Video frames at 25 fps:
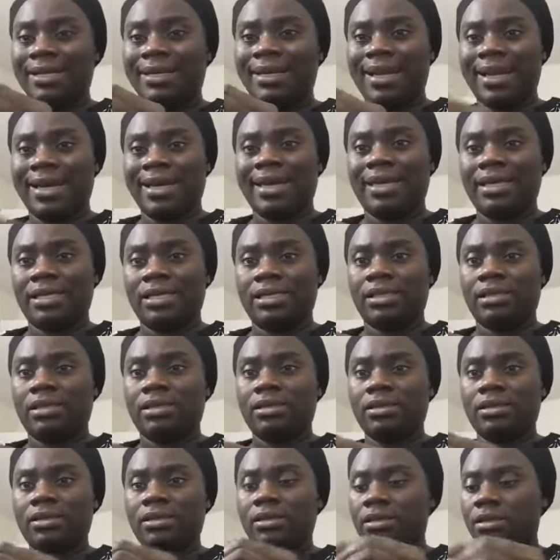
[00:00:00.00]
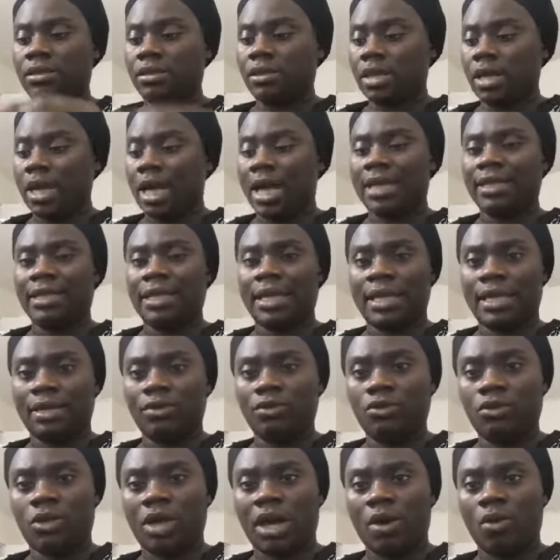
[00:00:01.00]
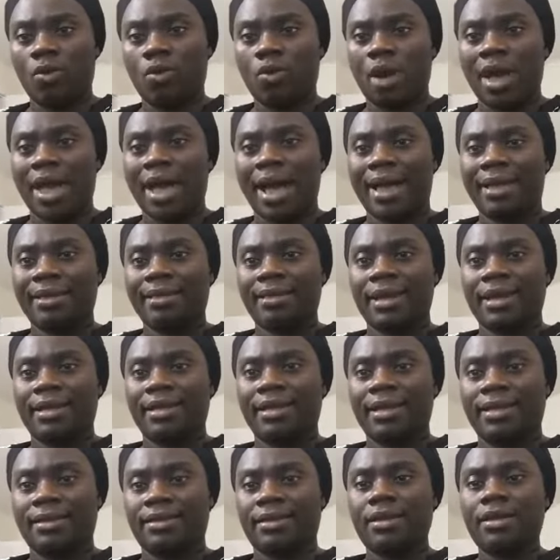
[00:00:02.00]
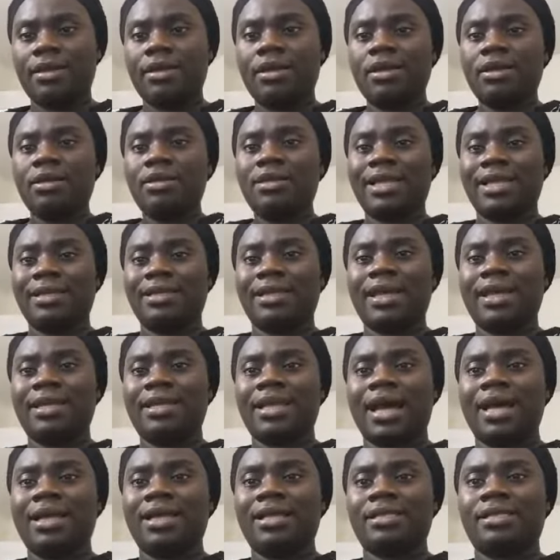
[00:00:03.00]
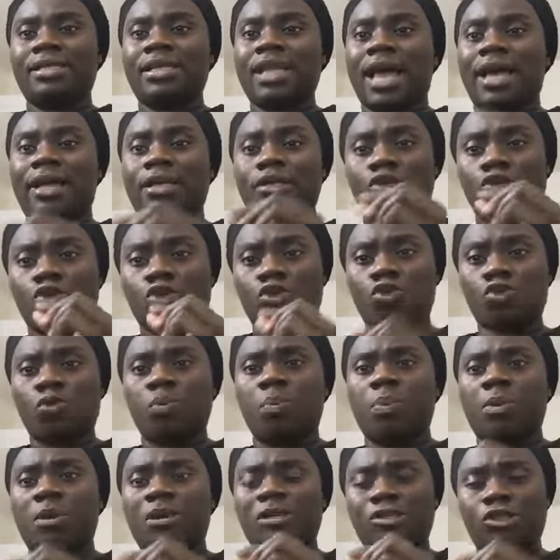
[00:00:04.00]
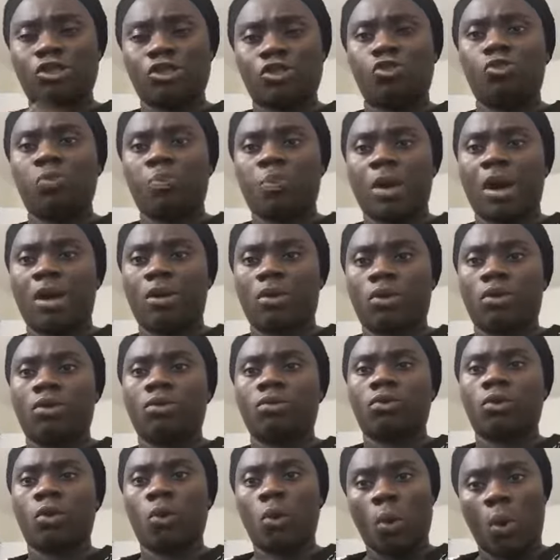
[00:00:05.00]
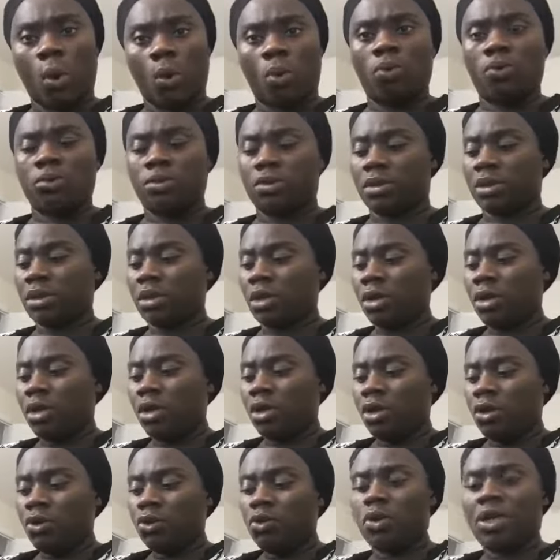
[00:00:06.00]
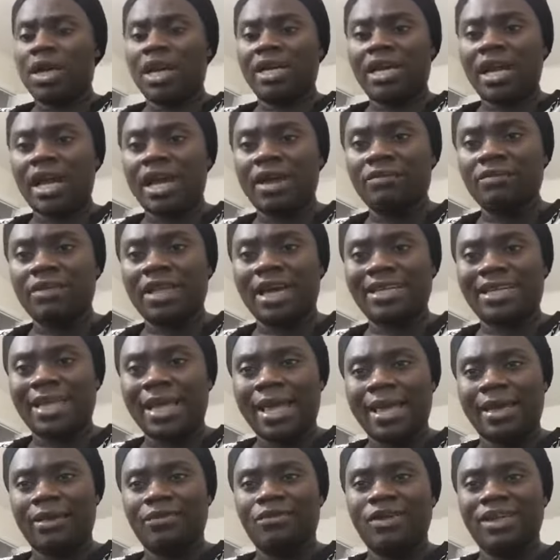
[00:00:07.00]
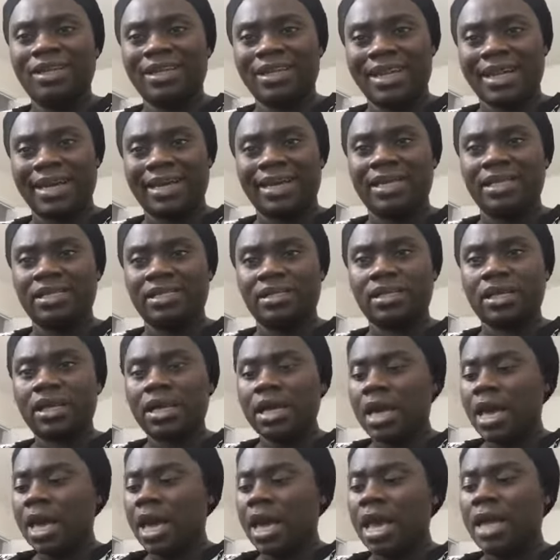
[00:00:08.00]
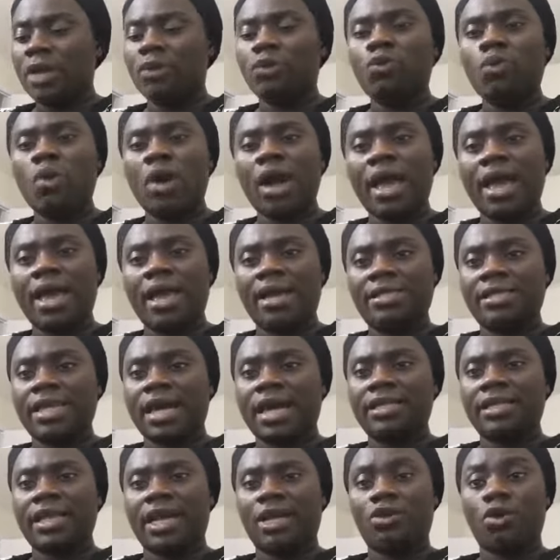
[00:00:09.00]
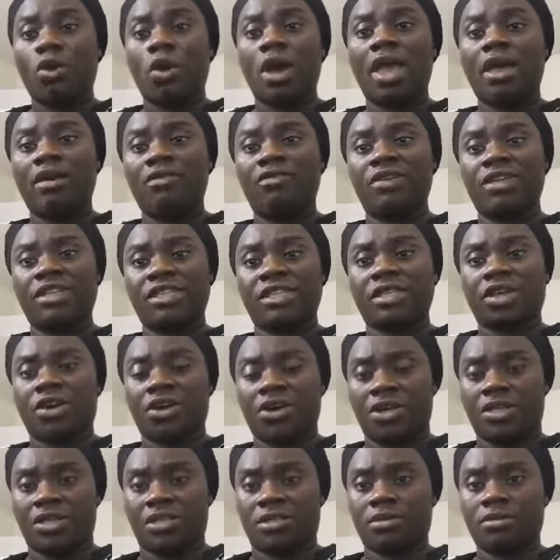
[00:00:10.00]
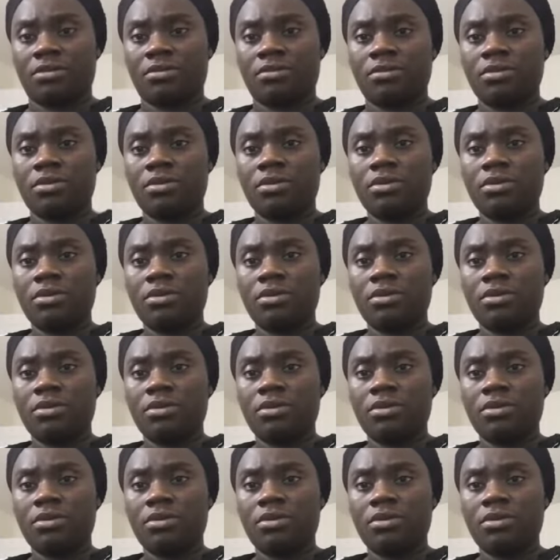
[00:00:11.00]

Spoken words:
leggings under you can wear underneath the day that is like super super cold. You can have that heavy leggings and wear it under your heavy skirt,